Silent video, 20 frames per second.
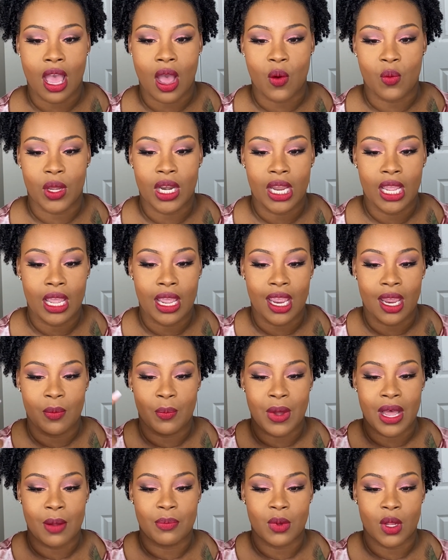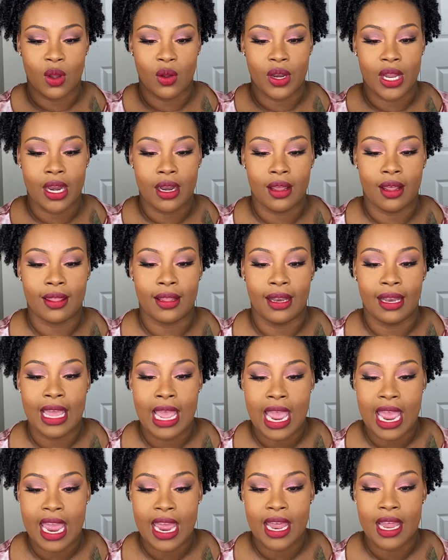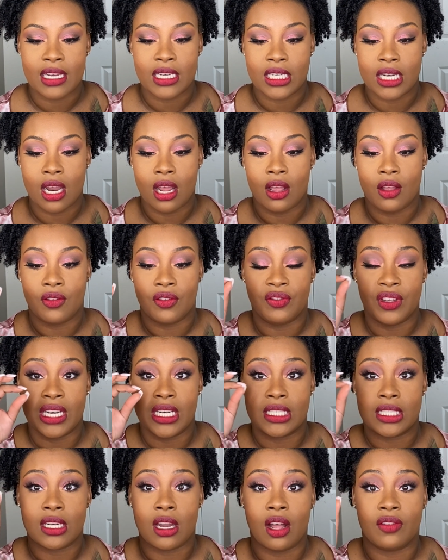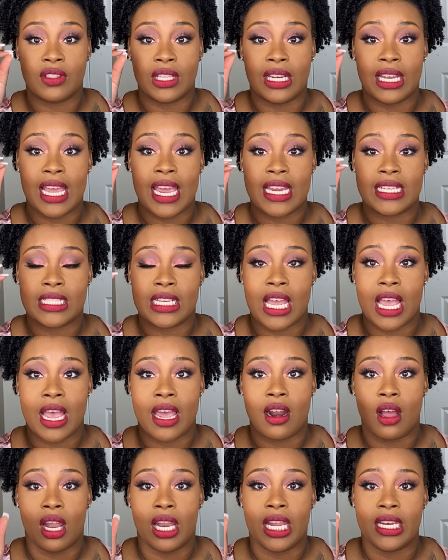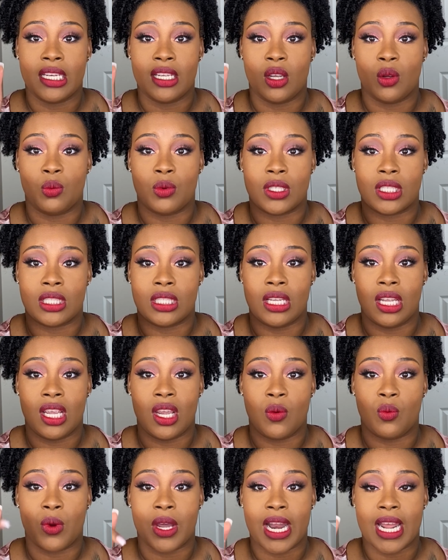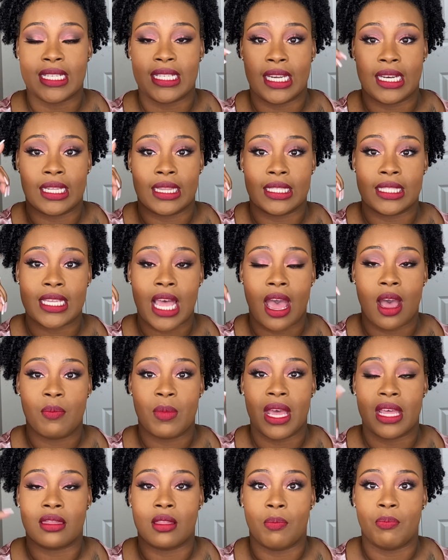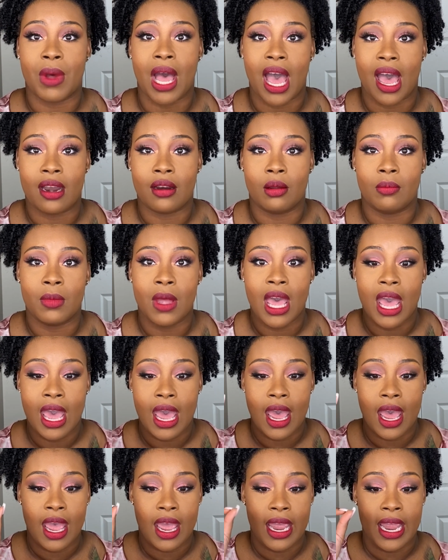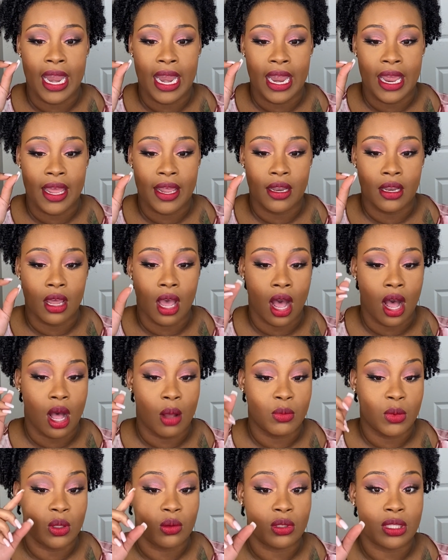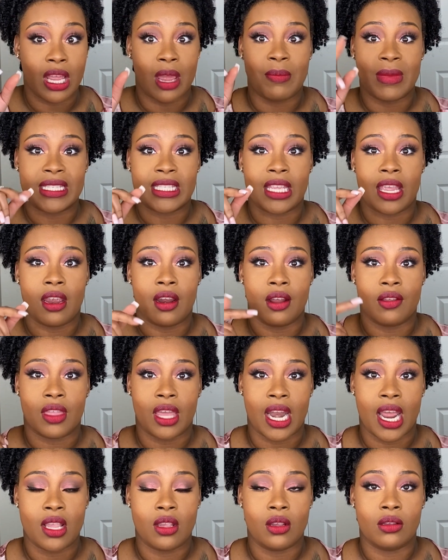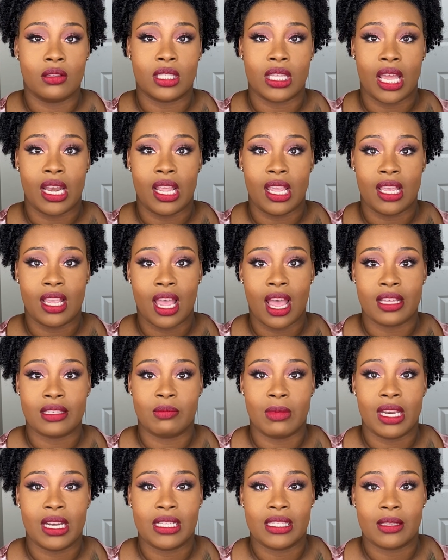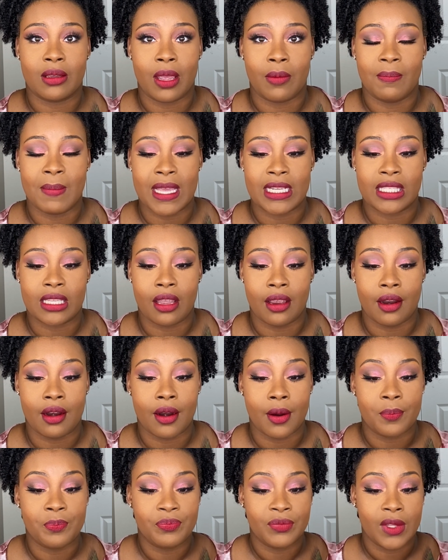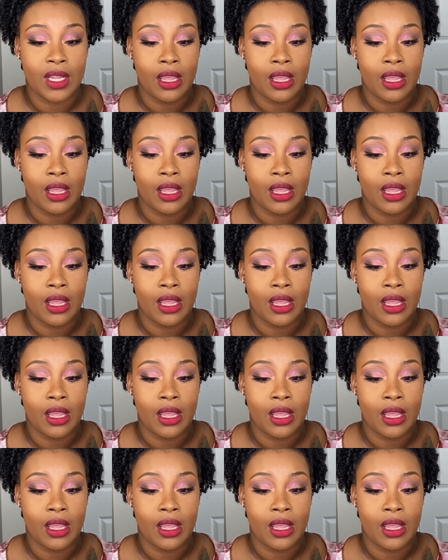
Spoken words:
I went ahead, popped on that other lash, finished off the lash line. All I did was did what I did at the top, at the bottom, and use that mascara that I used, that It Cosmetics mascara.